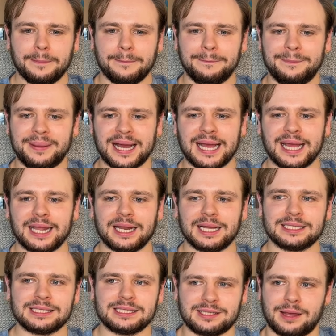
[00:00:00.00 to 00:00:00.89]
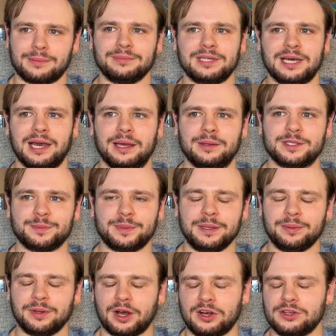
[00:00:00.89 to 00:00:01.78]
But sometimes
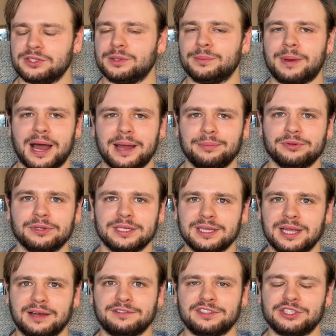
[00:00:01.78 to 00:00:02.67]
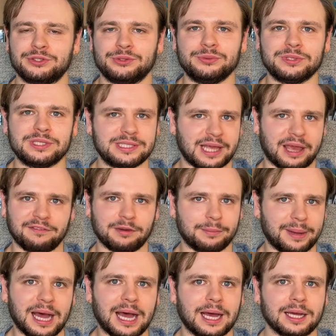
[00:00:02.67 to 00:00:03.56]
people also buy pre loved to save a
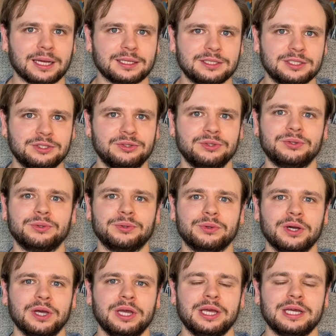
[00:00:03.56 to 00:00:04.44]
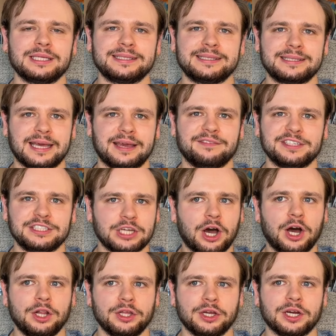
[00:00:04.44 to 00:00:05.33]
buck, to save a
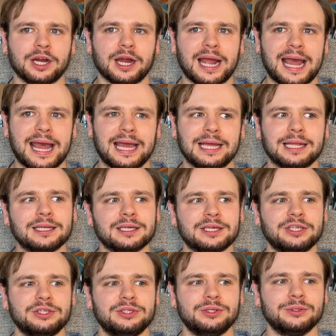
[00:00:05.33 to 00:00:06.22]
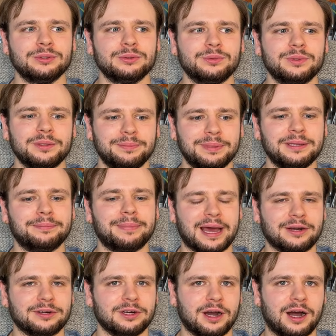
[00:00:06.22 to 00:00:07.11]
dollar. And you would be
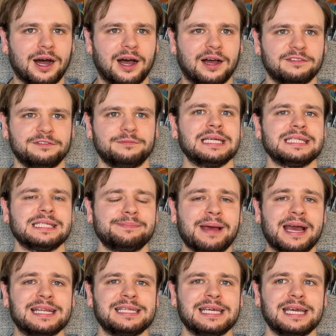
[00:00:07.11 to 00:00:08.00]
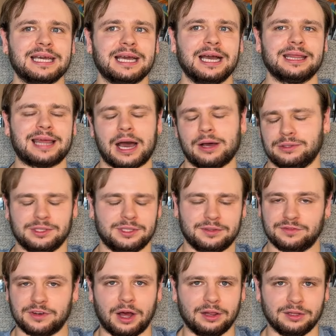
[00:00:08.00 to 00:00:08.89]
better off spending thousands of
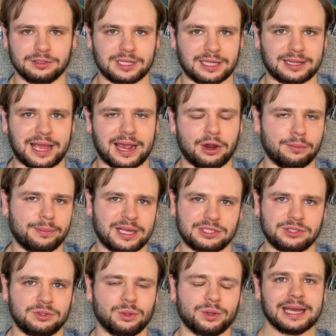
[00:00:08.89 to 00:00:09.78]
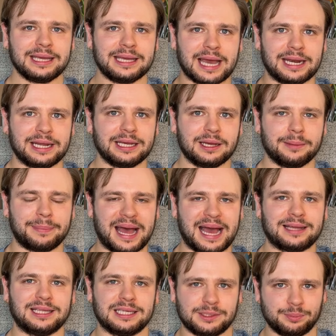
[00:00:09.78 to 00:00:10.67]
dollars at the Hermes store, getting a
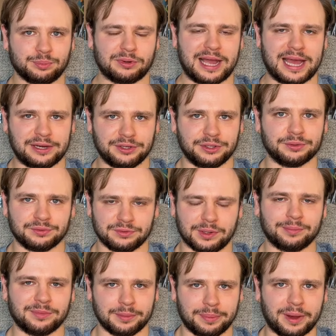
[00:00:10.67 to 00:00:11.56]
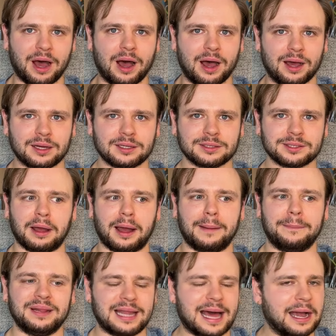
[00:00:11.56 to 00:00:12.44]
bag that's brand new from the box, a
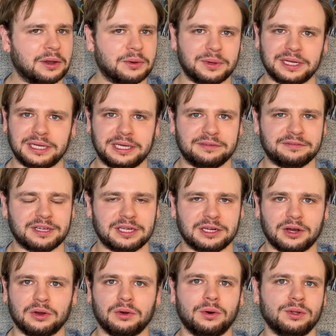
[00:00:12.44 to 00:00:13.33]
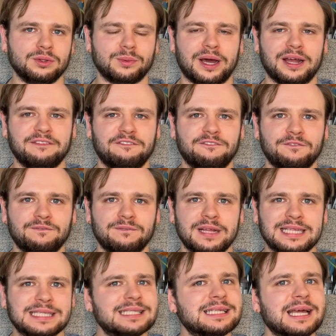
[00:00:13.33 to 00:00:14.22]
black one, even a gold one,
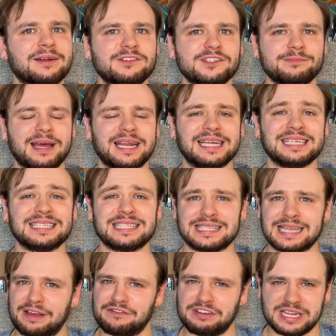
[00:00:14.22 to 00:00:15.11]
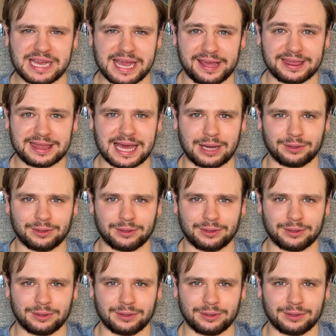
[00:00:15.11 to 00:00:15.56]
instead of spending $78,000